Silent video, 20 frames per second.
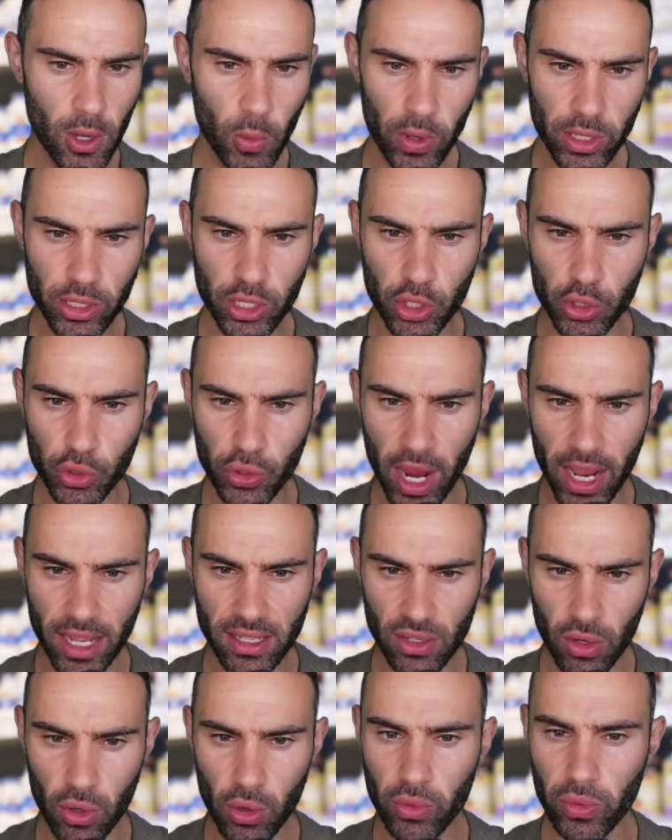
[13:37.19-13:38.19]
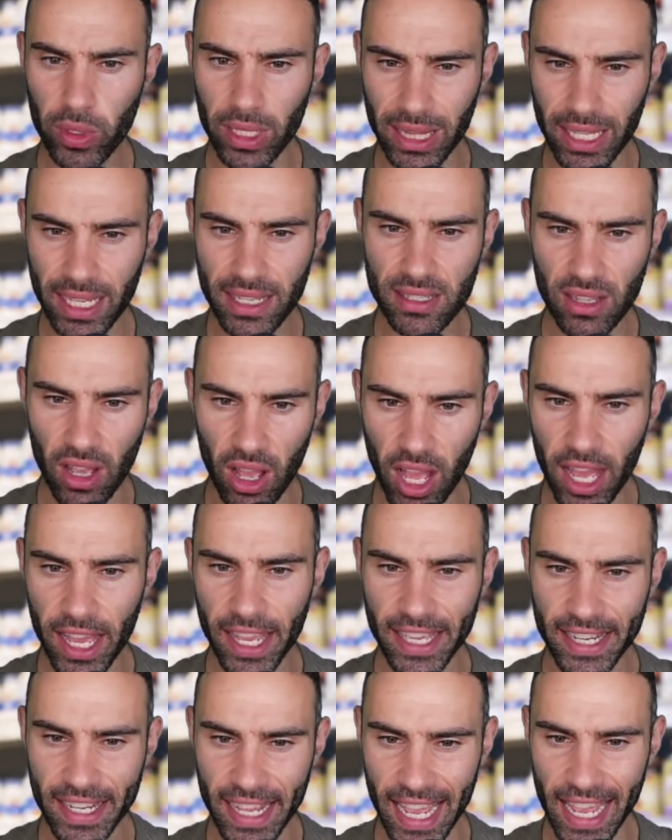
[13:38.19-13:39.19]
which attract or release
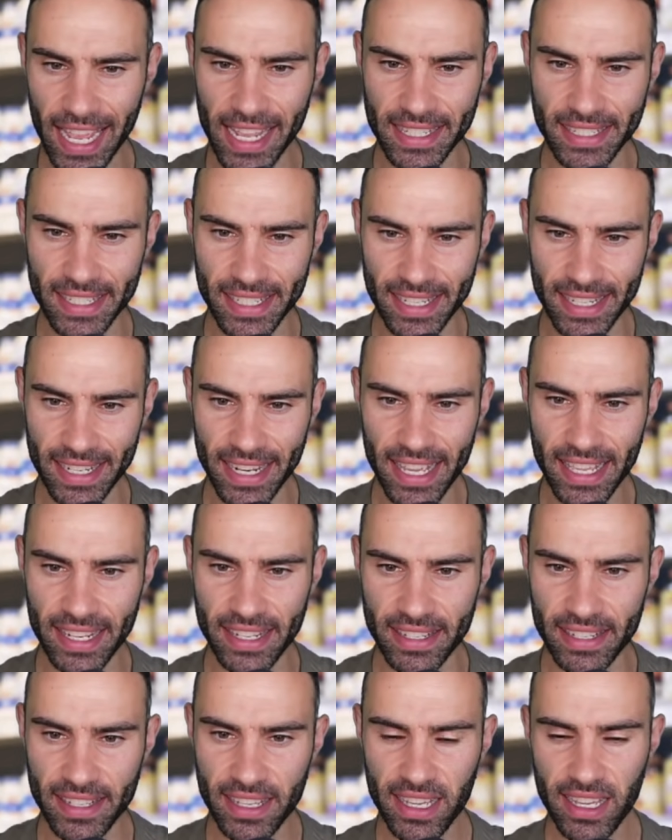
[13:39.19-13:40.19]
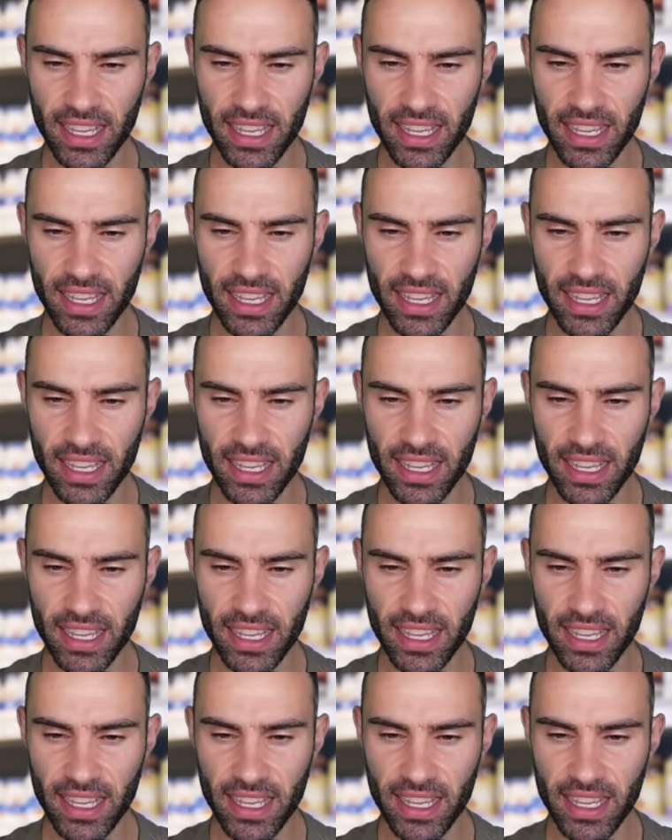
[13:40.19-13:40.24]
iron as needed.